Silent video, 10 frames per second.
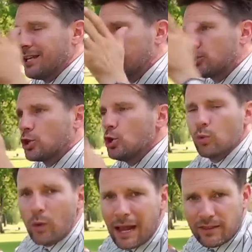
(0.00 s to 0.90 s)
hitting,
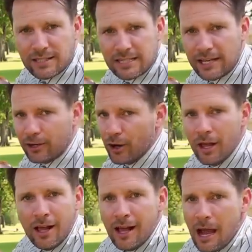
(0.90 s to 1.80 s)
two right in the center.
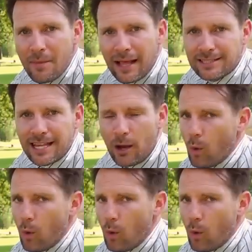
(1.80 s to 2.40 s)
I mean, that's it.